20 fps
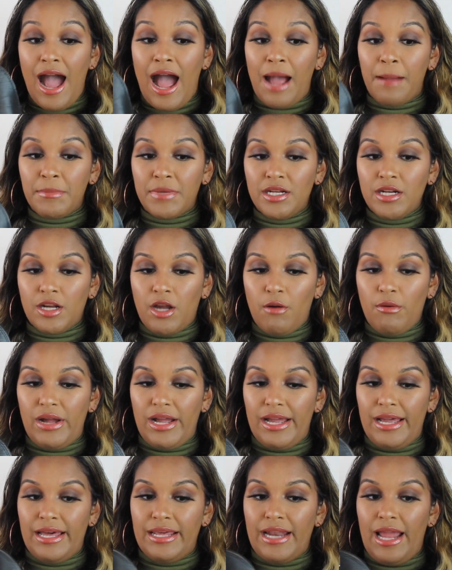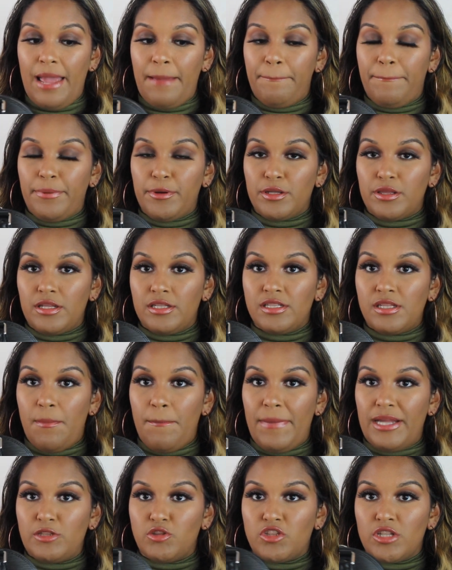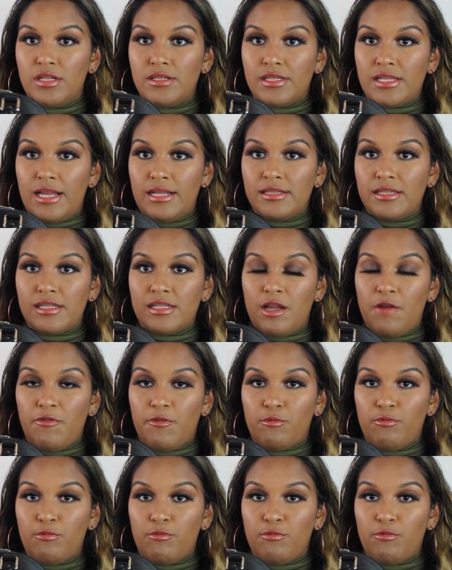I'm gonna go ahead and put the dimensions and stuff